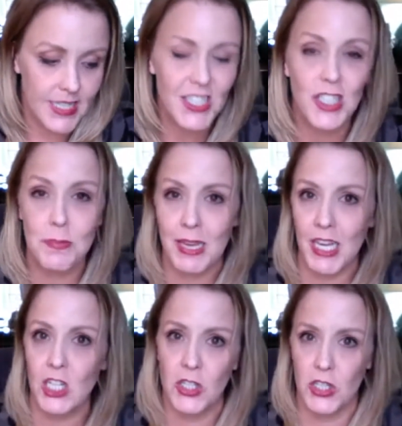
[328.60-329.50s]
it's just
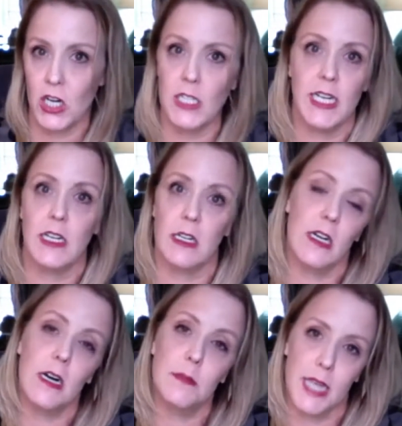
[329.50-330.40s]
making sure the content
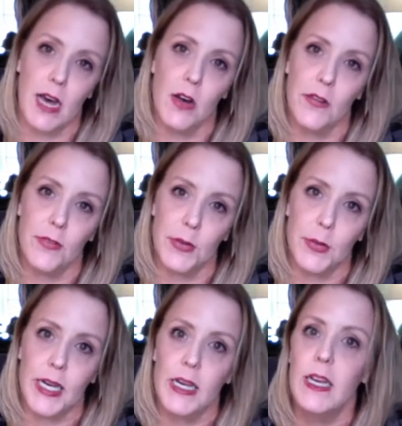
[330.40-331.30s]
comes out every
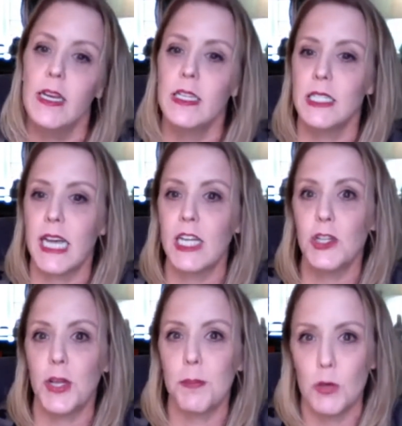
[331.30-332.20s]
week,
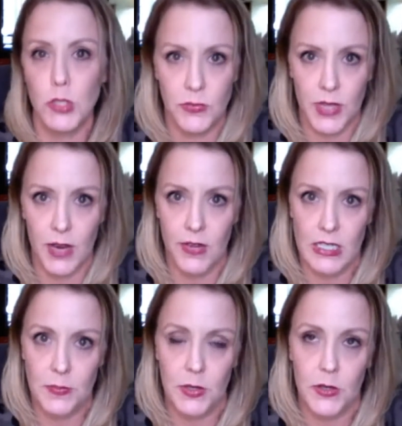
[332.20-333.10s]
scheduling posts for that
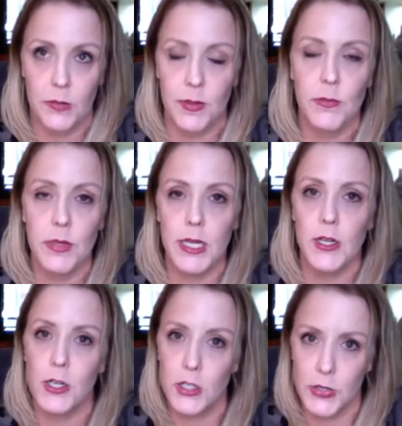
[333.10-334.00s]
Facebook group and
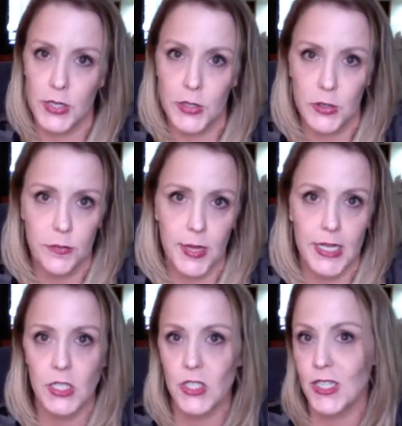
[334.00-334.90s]
really nurturing their group,
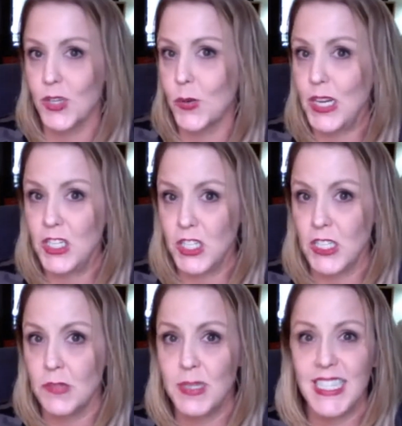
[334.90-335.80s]
answering the
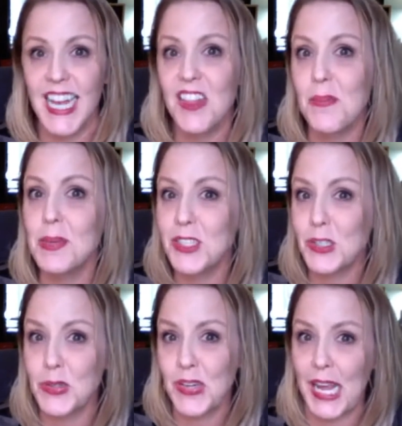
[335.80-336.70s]
questions, because again, the
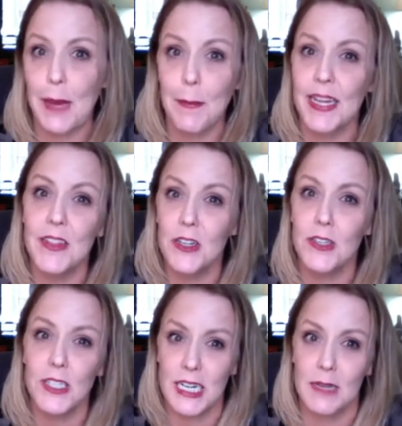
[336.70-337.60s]
business owner can't be in there
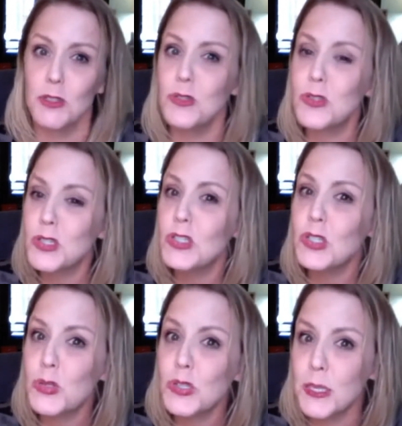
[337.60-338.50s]
all the time. So those are
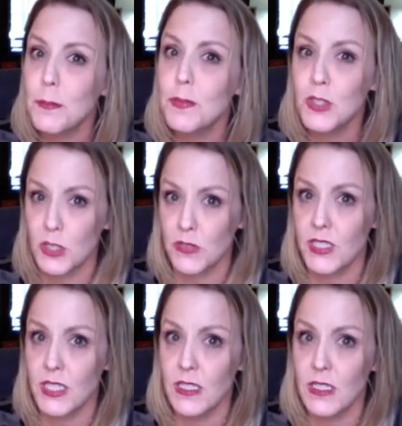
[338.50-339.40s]
two simple
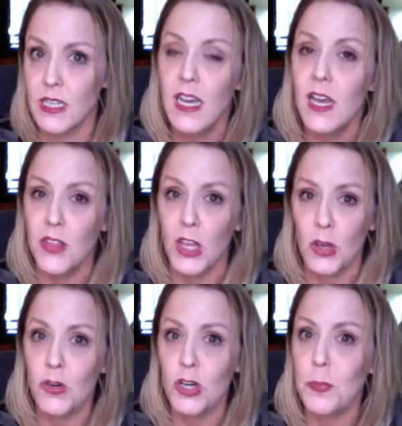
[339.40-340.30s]
services that
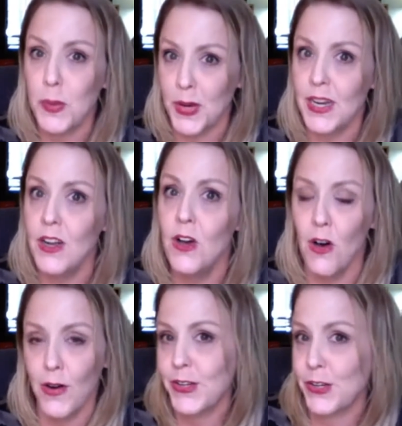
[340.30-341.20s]
you could put
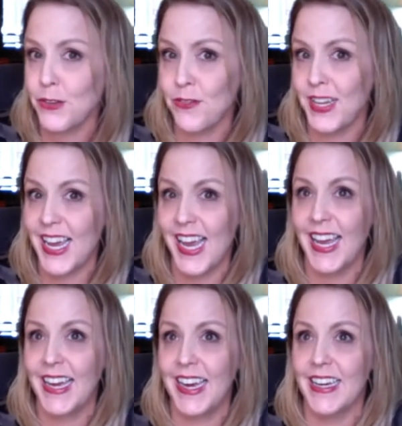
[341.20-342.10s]
on your
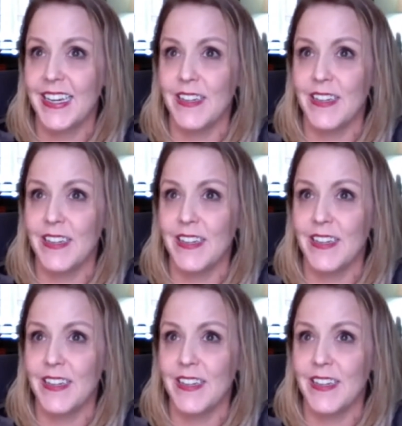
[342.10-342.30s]
VA